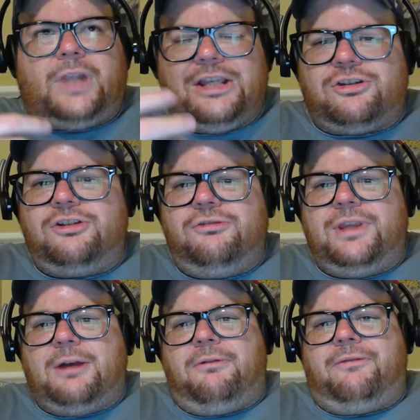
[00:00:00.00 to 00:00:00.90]
I started doing
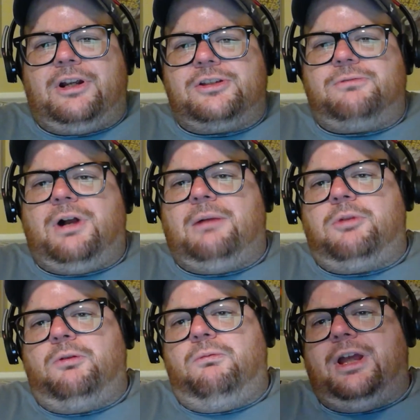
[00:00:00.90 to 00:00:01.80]
that with
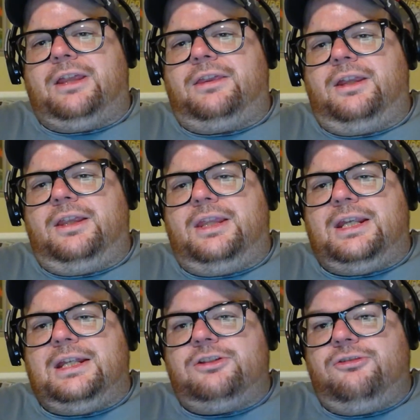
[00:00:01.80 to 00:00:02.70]
Veriswap with
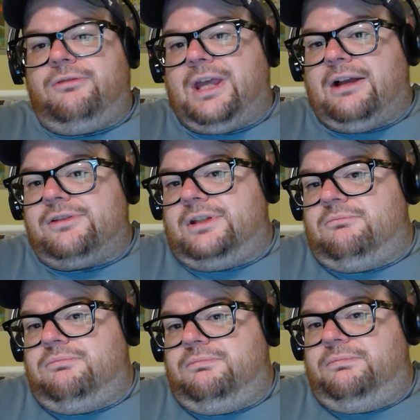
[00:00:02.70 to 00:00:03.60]
the
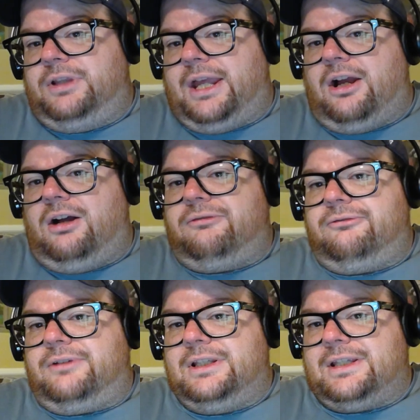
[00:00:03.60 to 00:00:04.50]
2000
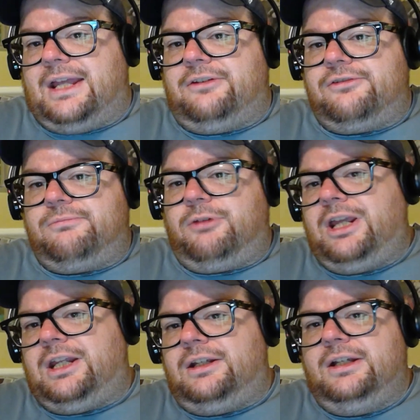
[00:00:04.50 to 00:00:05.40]
playoff contenders
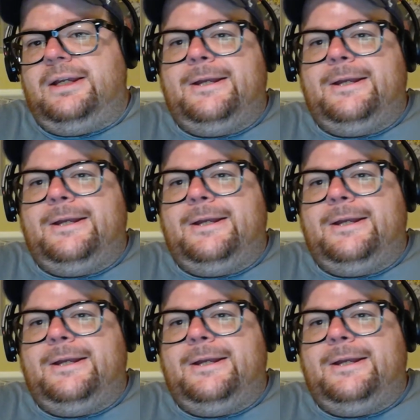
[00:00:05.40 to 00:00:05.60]
Brady.